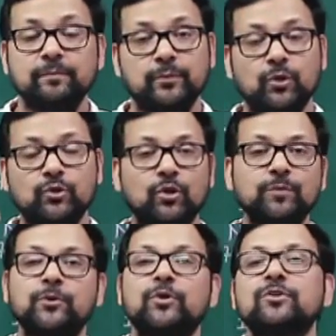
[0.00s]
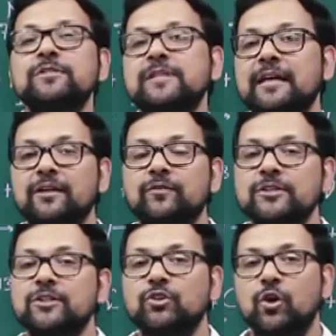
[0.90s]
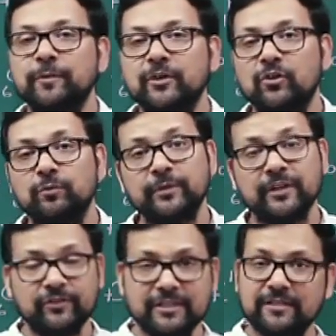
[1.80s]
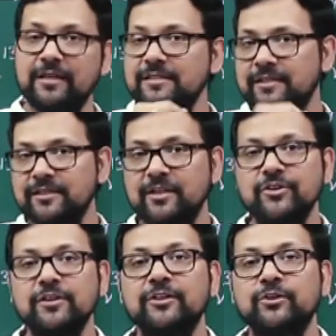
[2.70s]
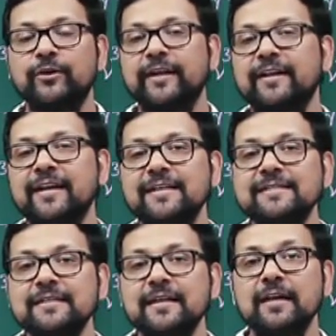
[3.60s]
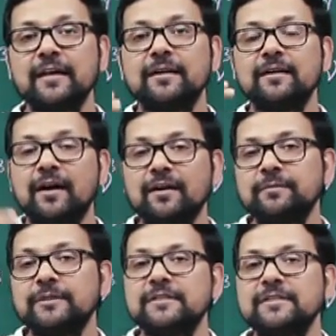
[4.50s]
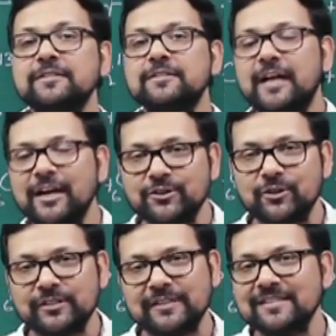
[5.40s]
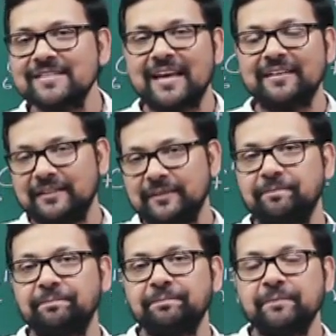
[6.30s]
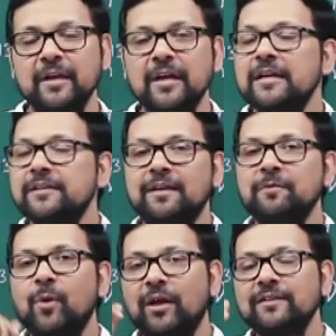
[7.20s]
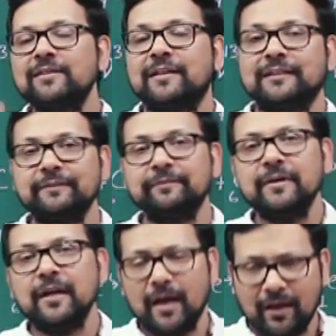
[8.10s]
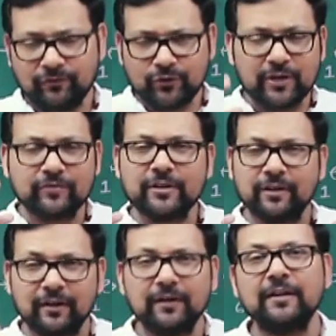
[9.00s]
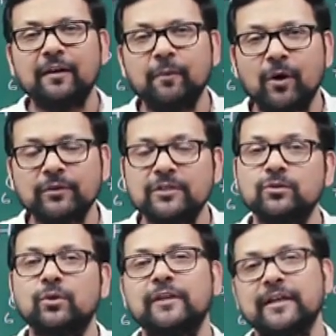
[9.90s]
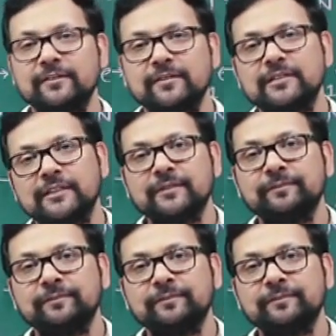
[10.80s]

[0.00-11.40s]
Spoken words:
Proton-proton cycle was the topic of previous class discussion, and today it is carbon-nitrogen cycle. Tell me one thing, have you ever heard about the solar energy?